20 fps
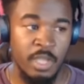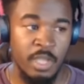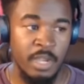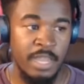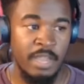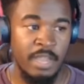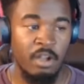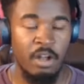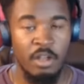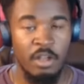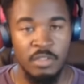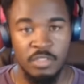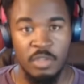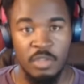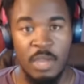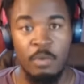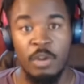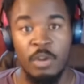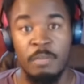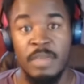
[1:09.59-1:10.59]
Now, also,
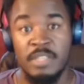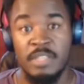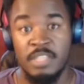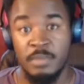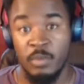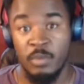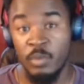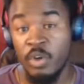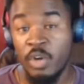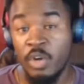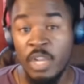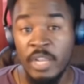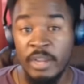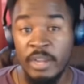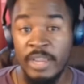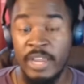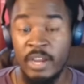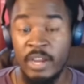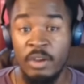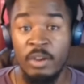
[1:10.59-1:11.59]
I want to make something real clear
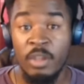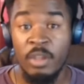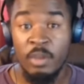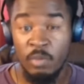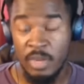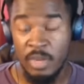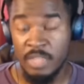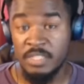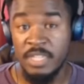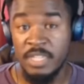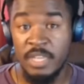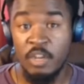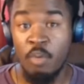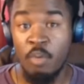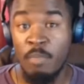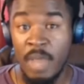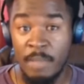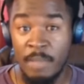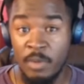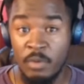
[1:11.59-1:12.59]
here. When I said no
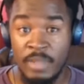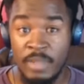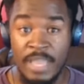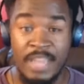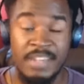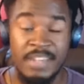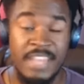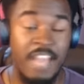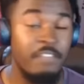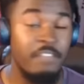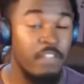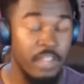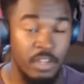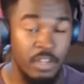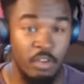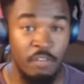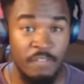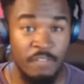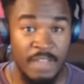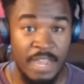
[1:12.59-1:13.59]
mom, no dad, definitely
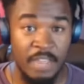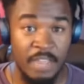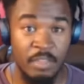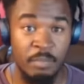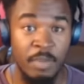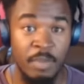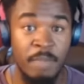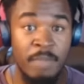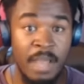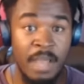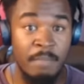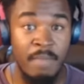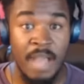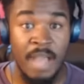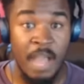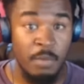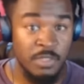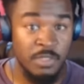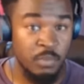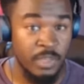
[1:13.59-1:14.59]
no father. But my
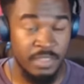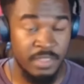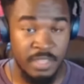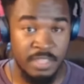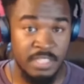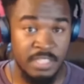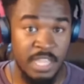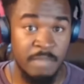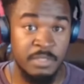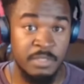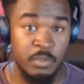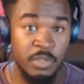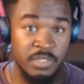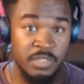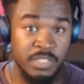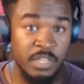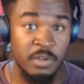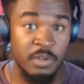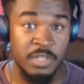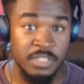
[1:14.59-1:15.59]
mom was with us up to a
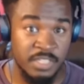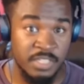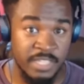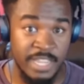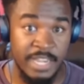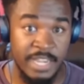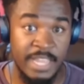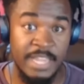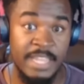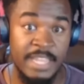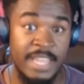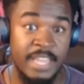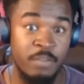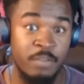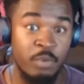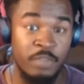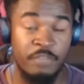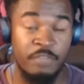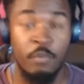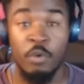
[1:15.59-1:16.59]
certain extent. And
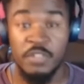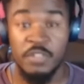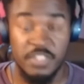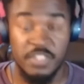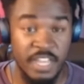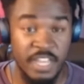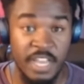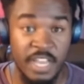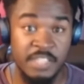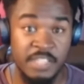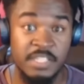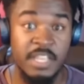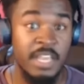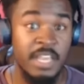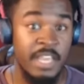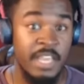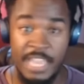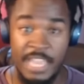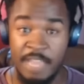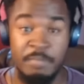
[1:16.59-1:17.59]
then with 4 sons,
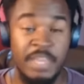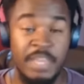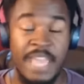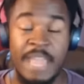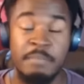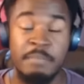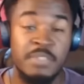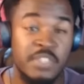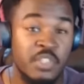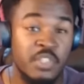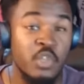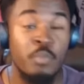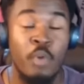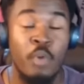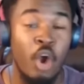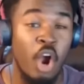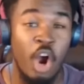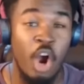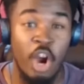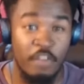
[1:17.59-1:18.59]
it became
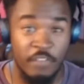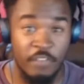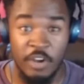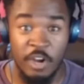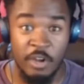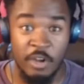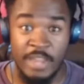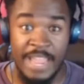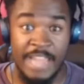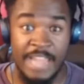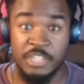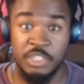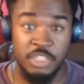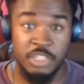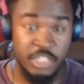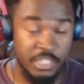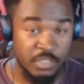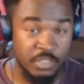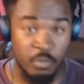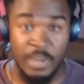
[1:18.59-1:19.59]
super hard for her to actually
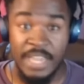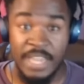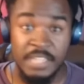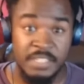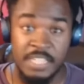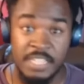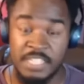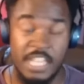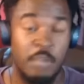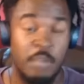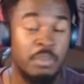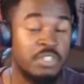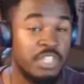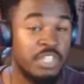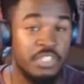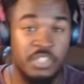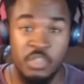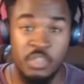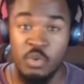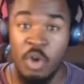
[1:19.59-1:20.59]
just raise us. It was
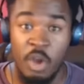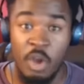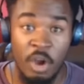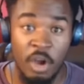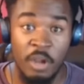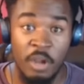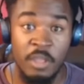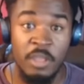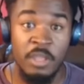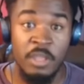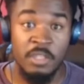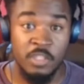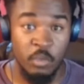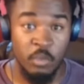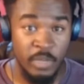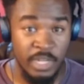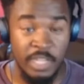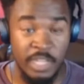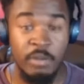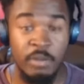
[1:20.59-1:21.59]
just too hard. So
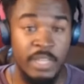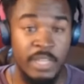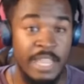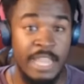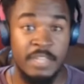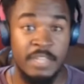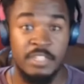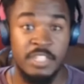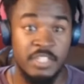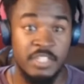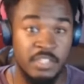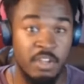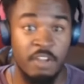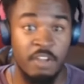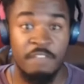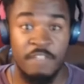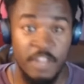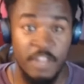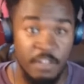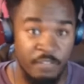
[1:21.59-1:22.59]
we literally had to just
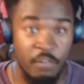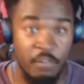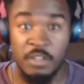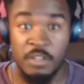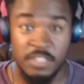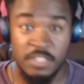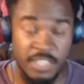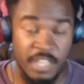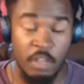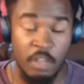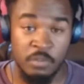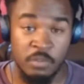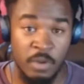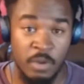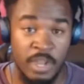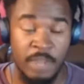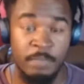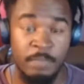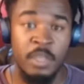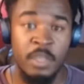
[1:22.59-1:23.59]
start fending for ourselves,
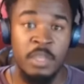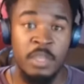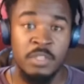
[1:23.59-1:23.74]
right?